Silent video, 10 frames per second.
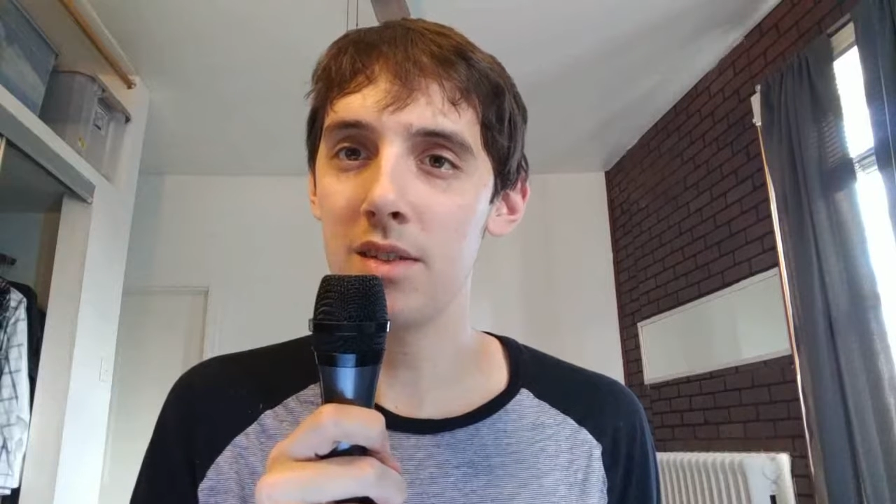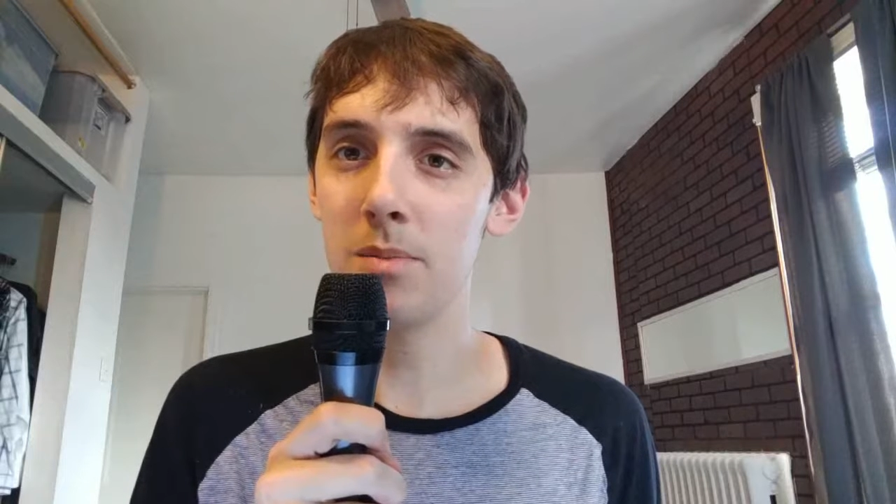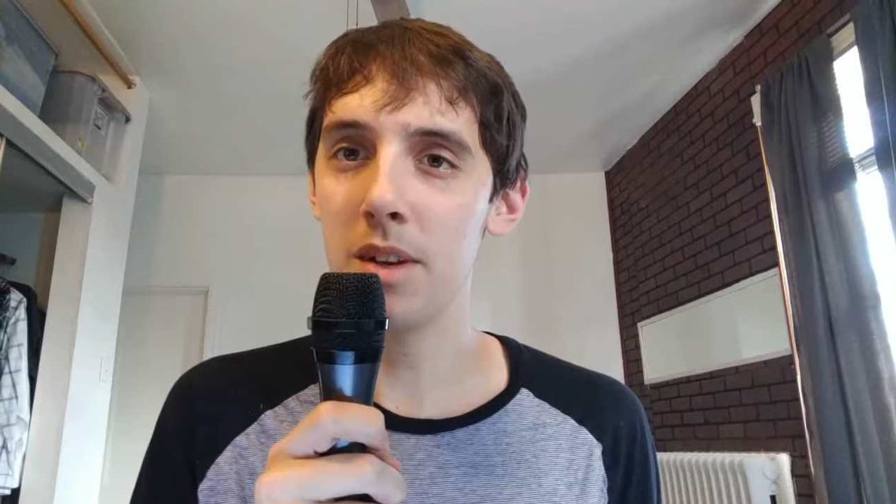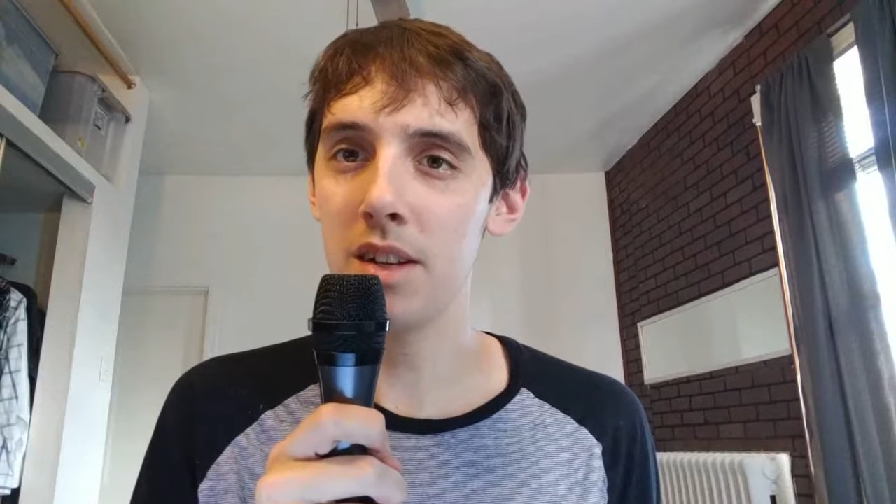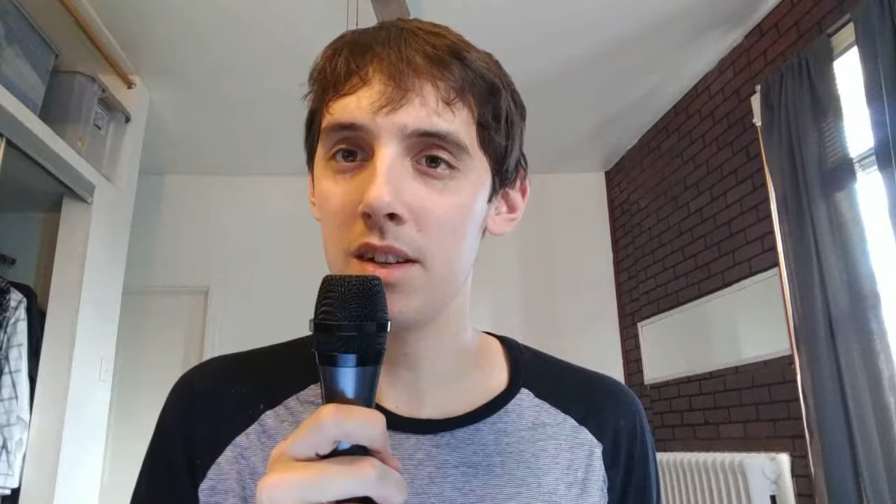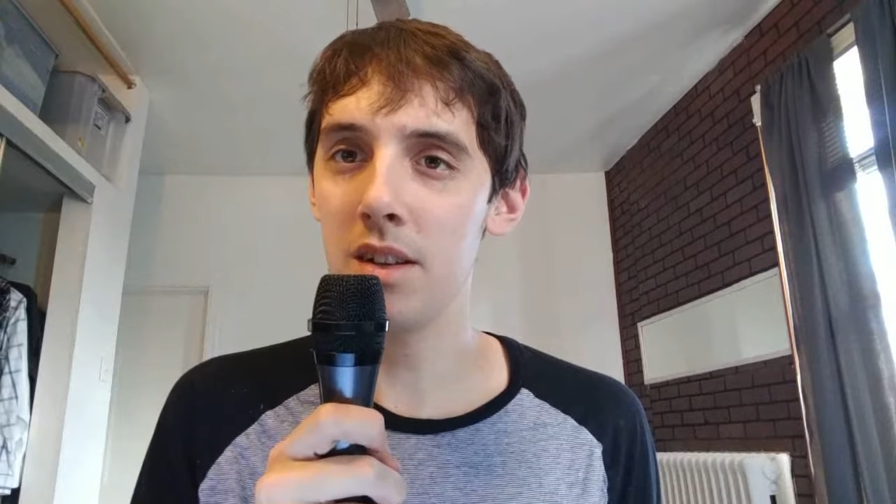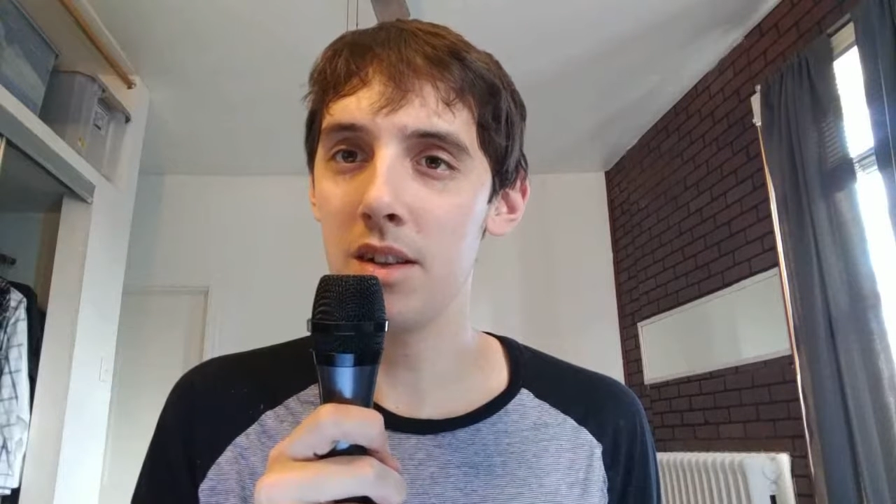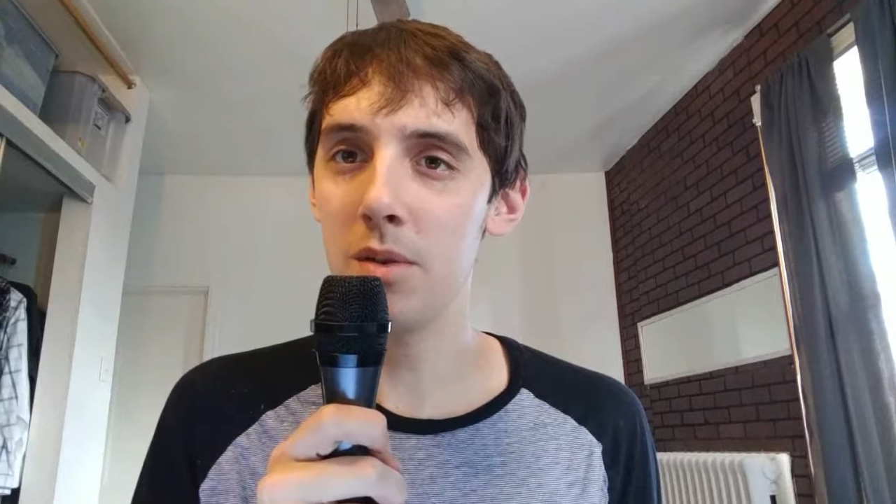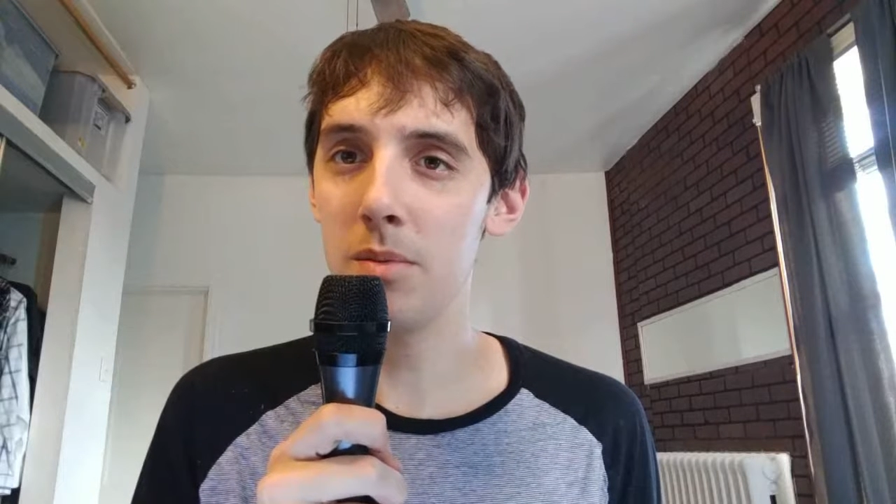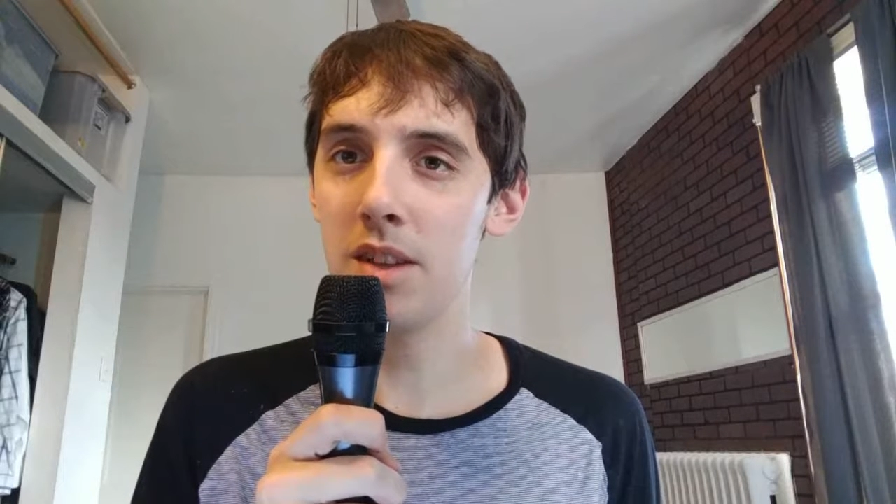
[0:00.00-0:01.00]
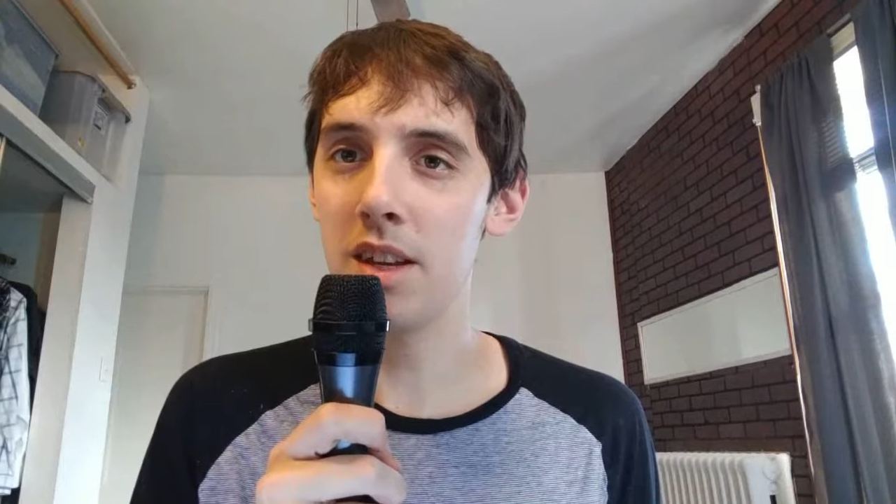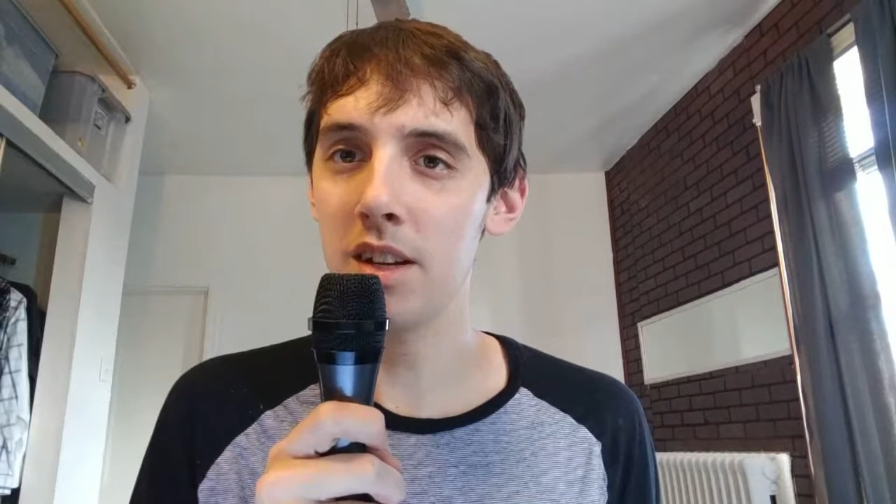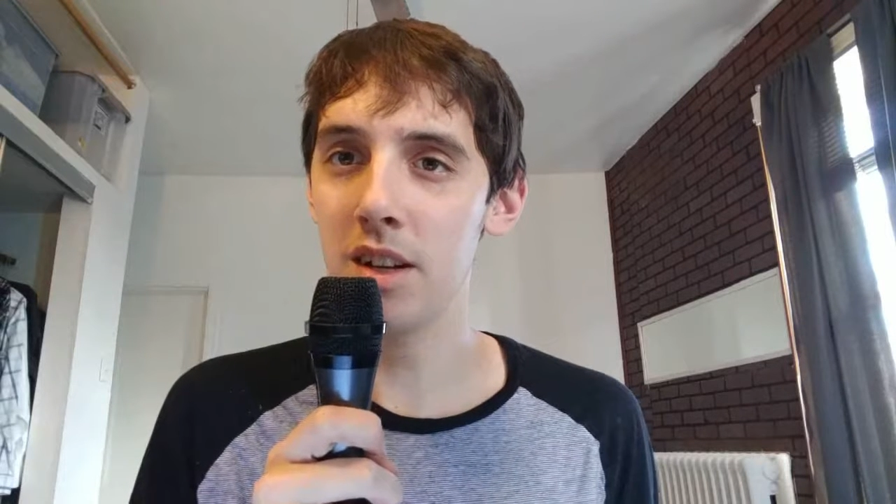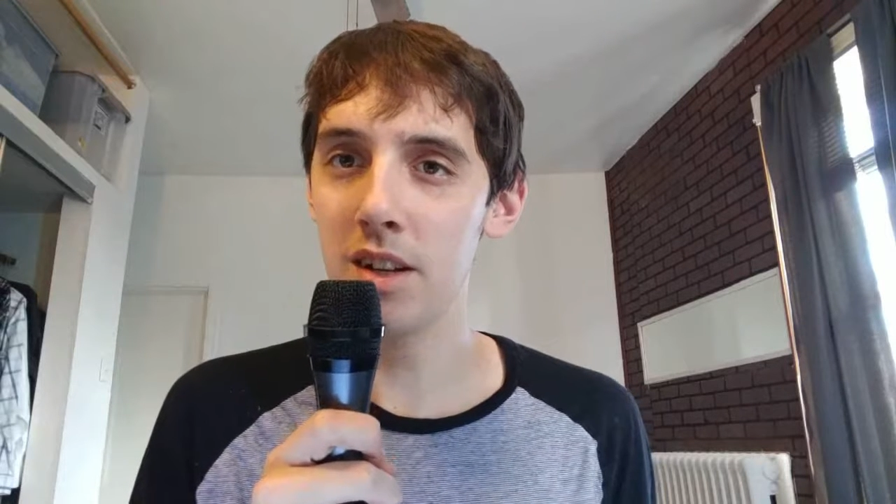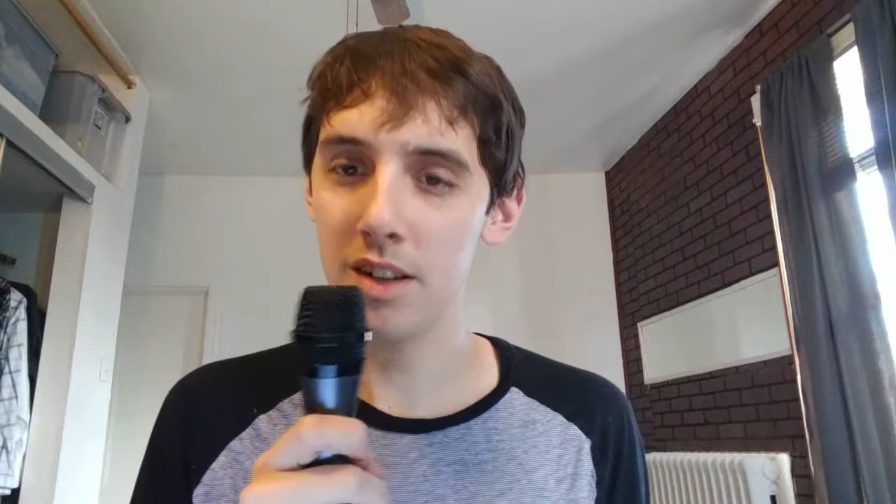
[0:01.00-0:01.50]
to make it a little bit
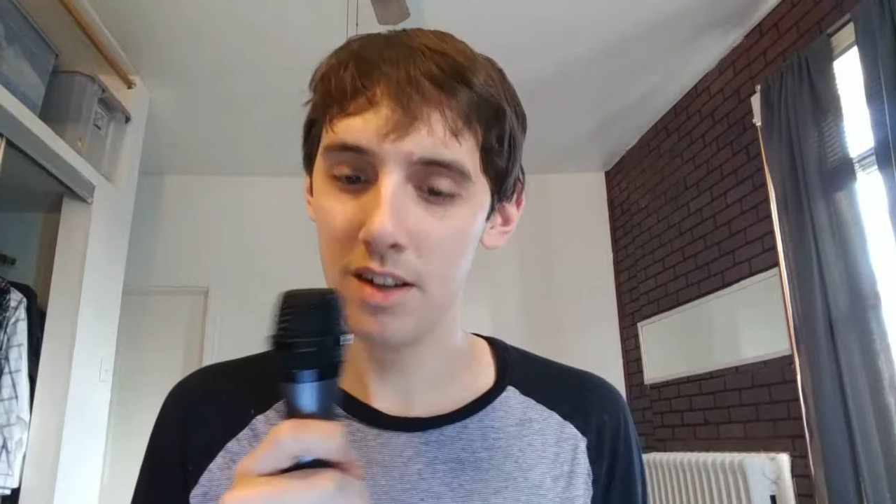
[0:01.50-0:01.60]
thicker.